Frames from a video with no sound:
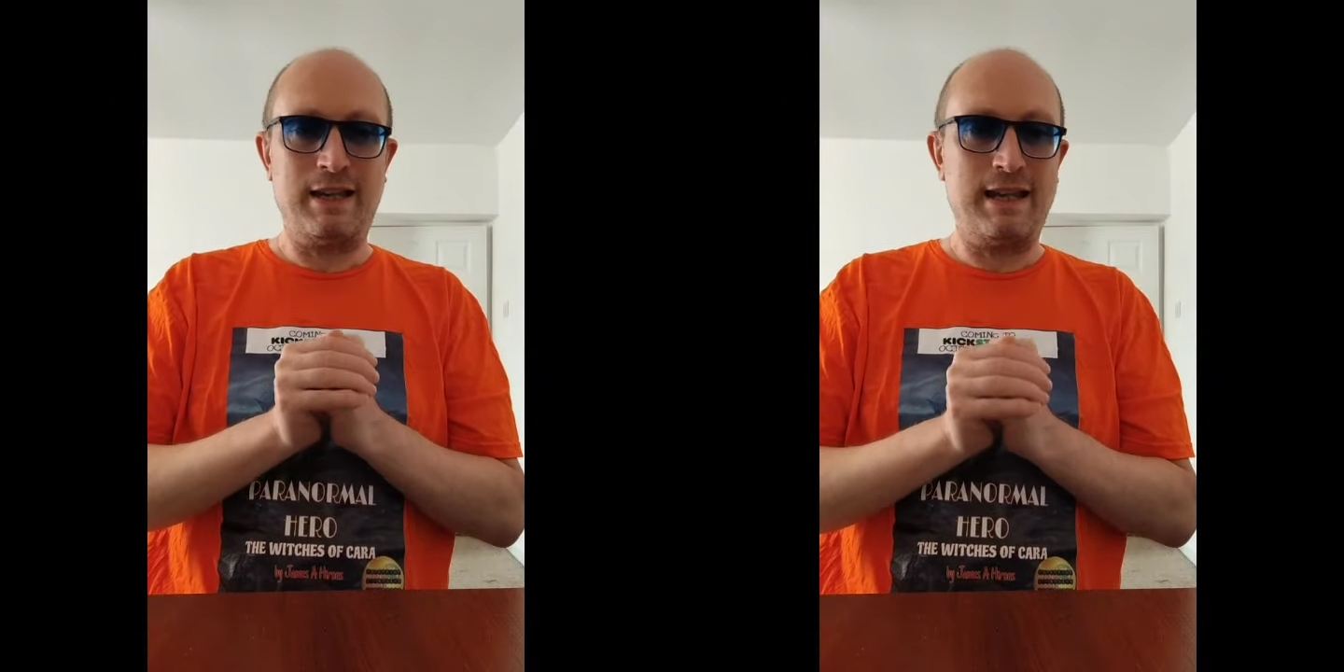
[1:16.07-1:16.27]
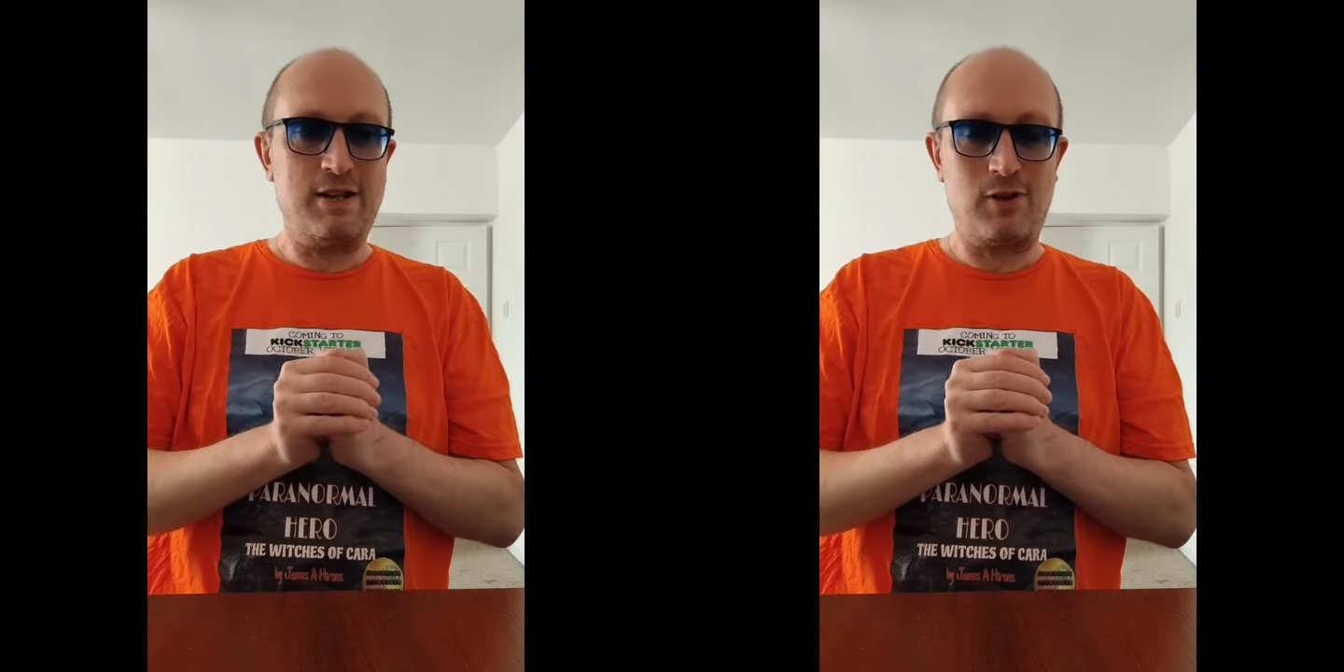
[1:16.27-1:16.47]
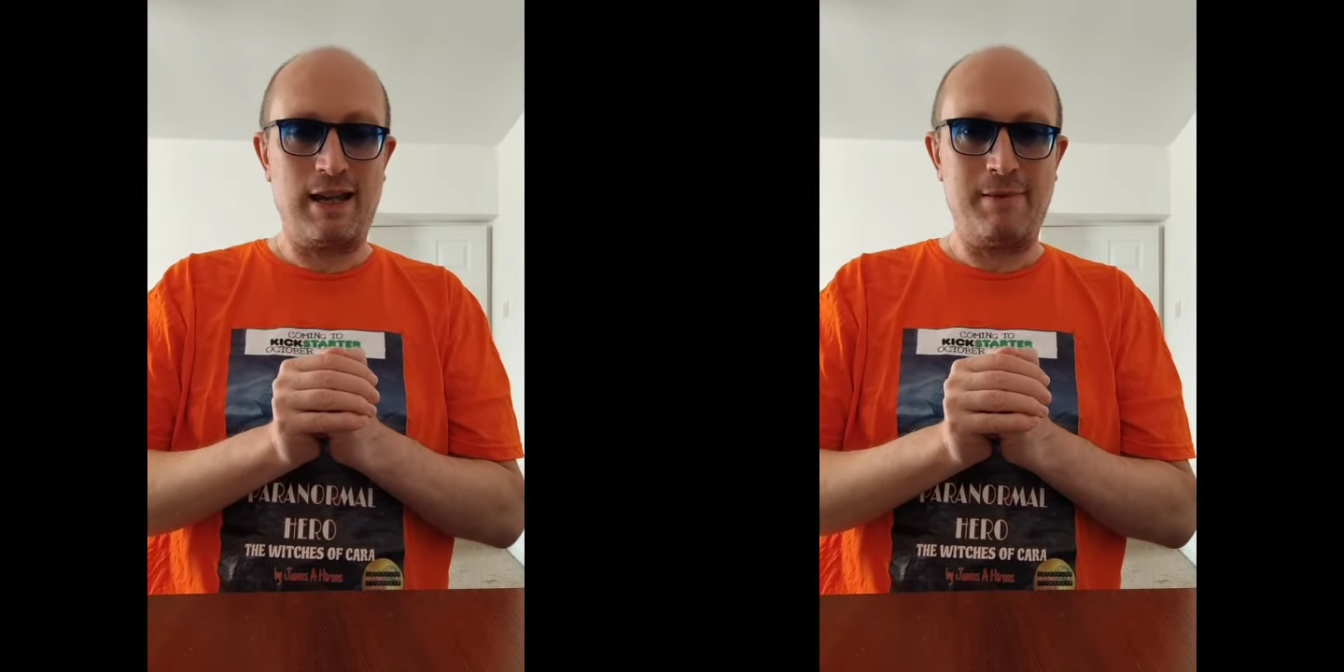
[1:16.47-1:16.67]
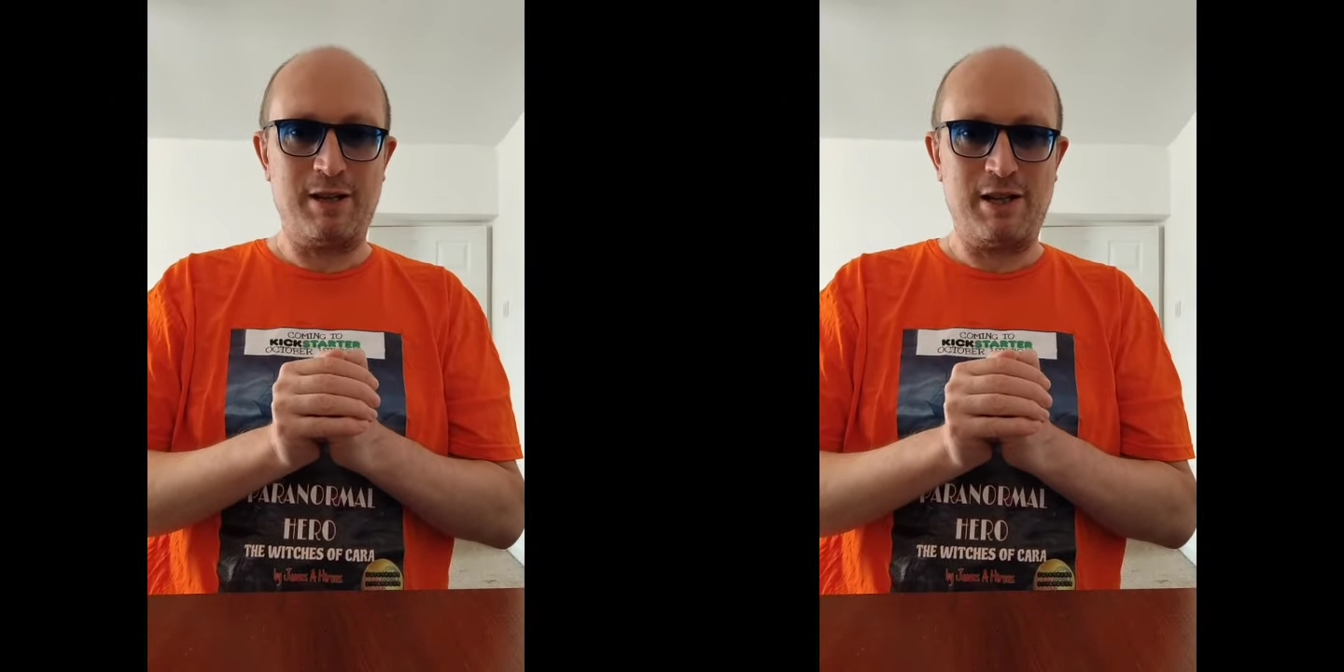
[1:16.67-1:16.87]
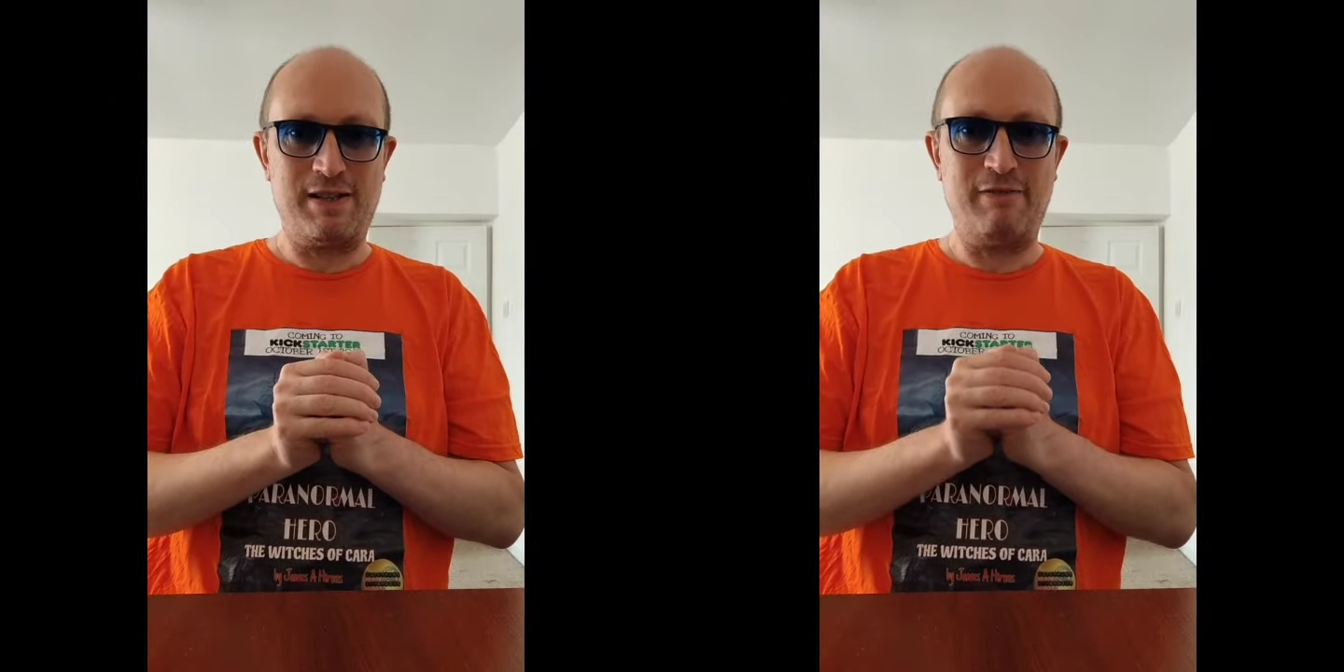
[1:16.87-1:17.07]
the Literally
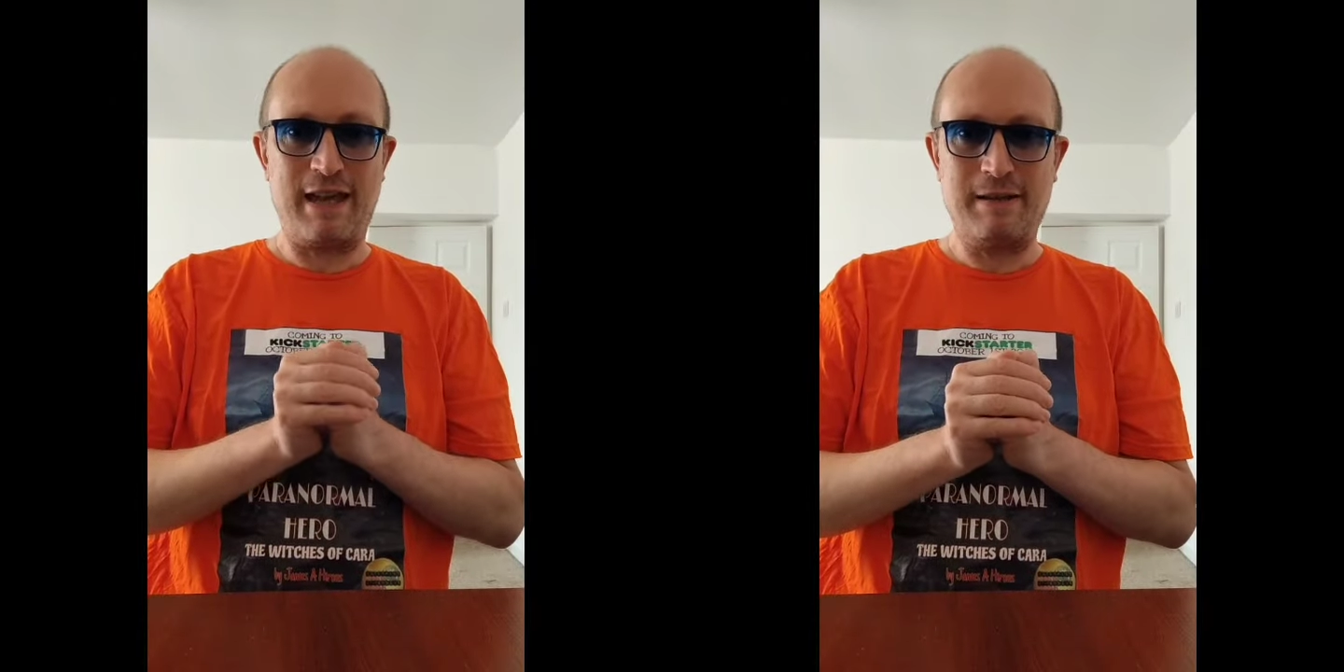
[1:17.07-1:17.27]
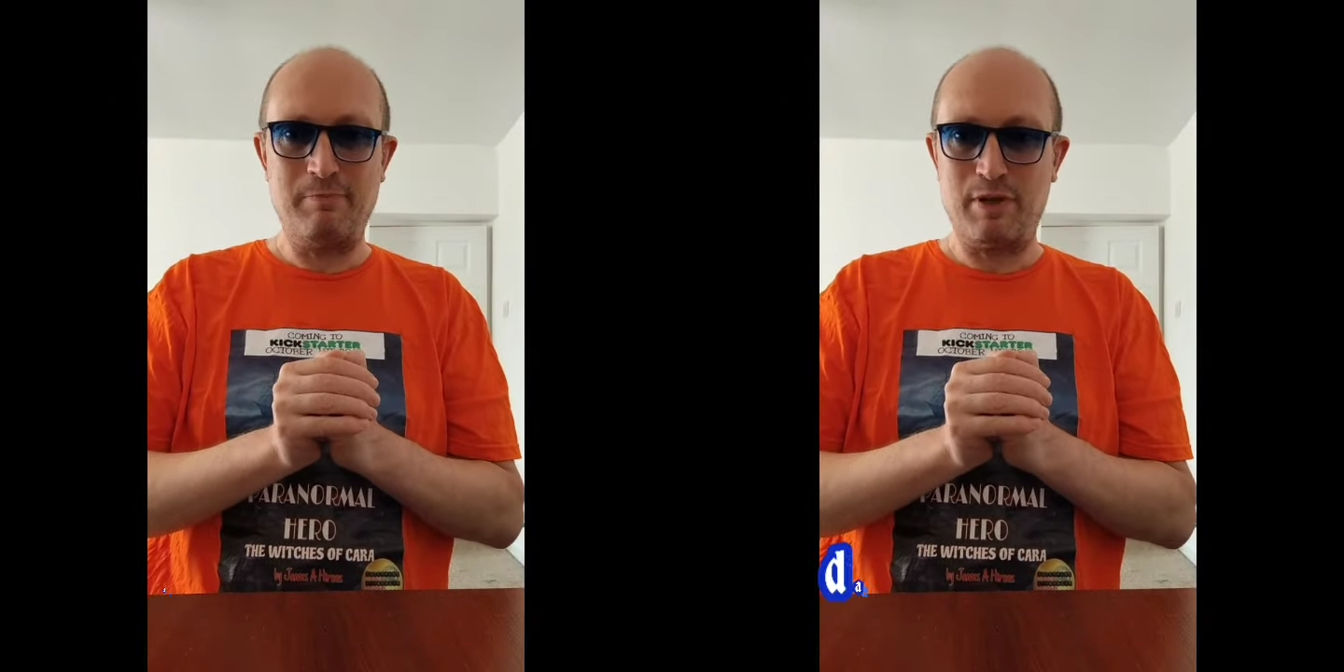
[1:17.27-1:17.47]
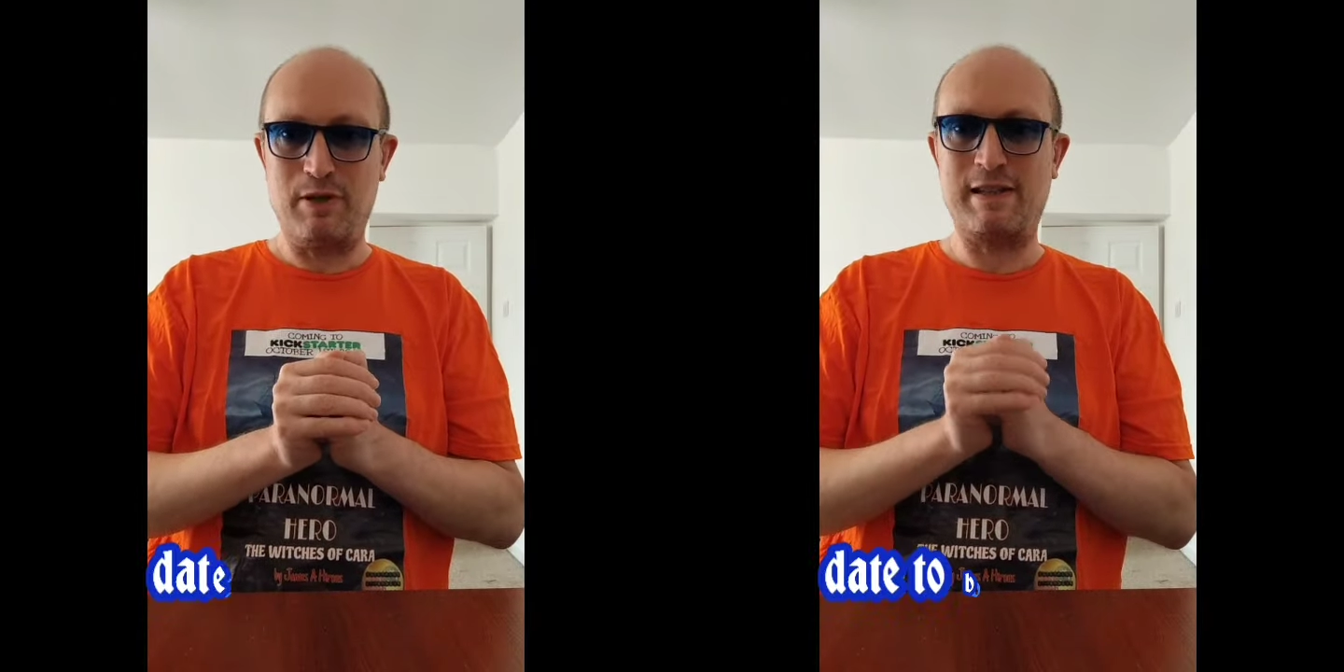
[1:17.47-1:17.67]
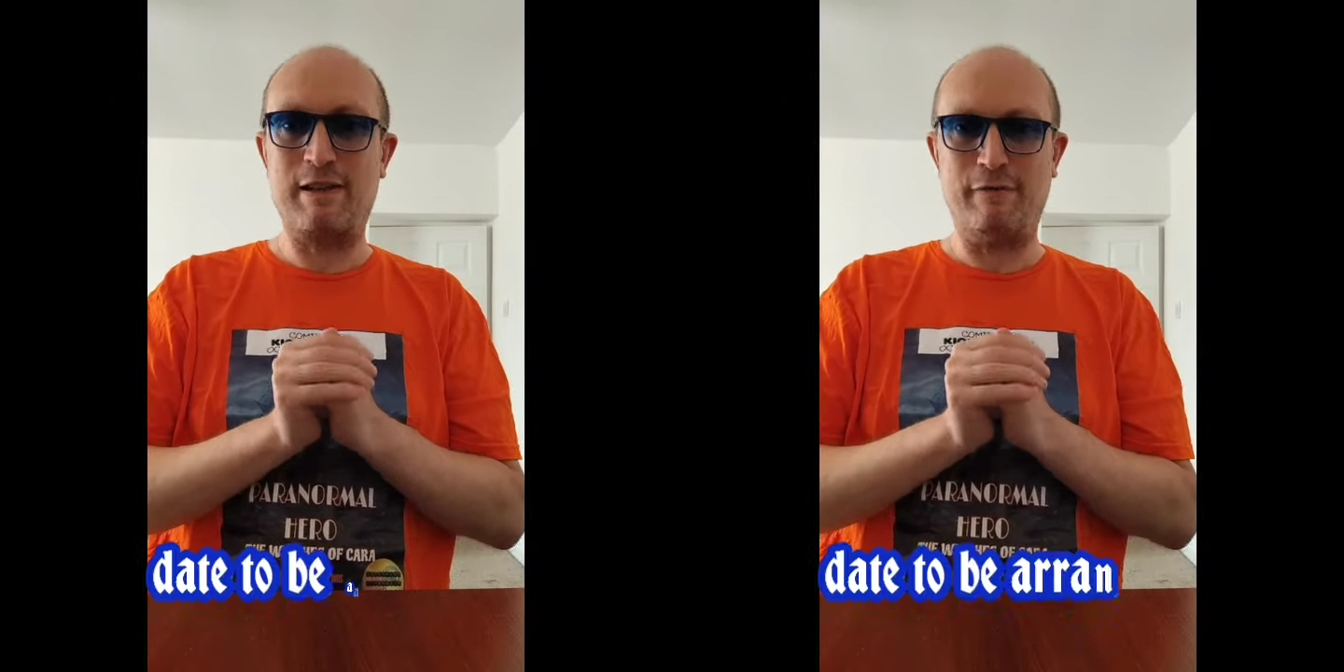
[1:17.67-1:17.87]
Immersive Gamebooks